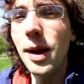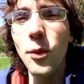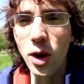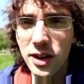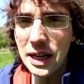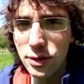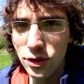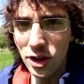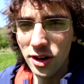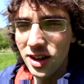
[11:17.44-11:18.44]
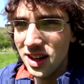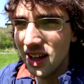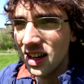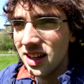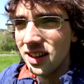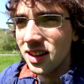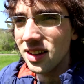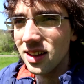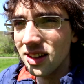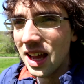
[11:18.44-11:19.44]
word next to each other.
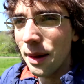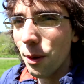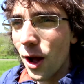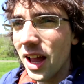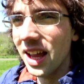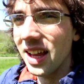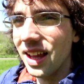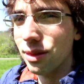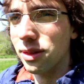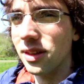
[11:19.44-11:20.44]
Gameplay is